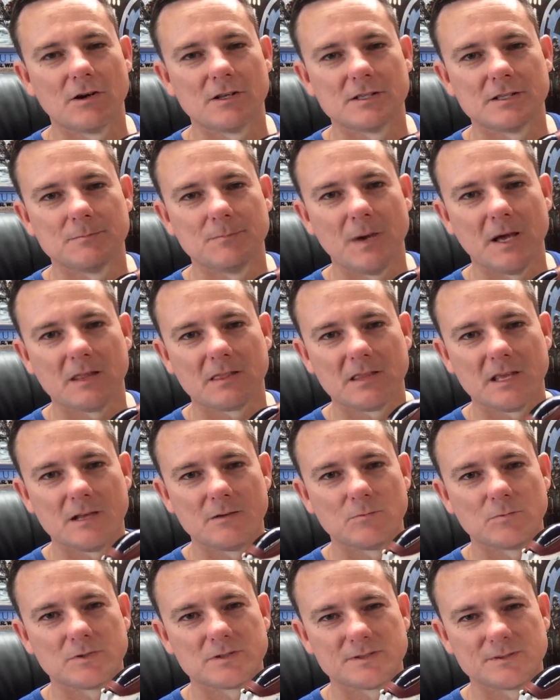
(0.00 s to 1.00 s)
I did back
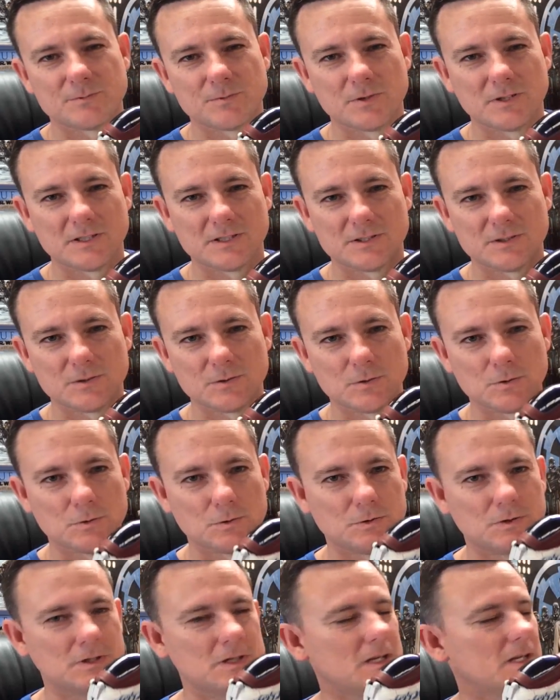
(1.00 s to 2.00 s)
then wasn't really too
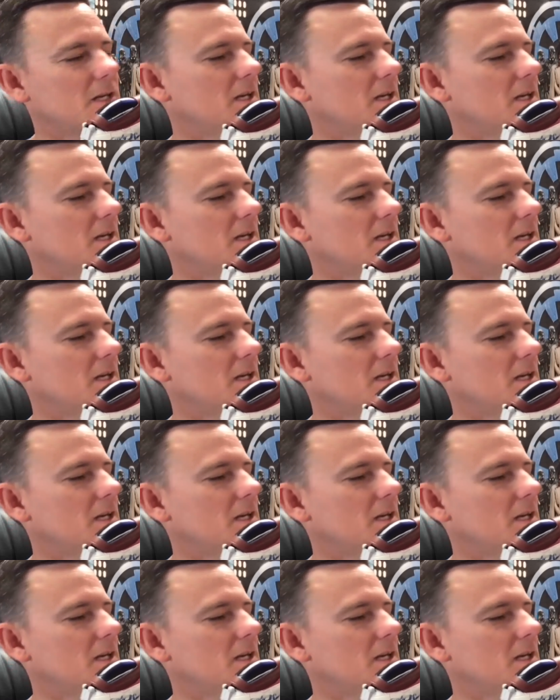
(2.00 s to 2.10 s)
good,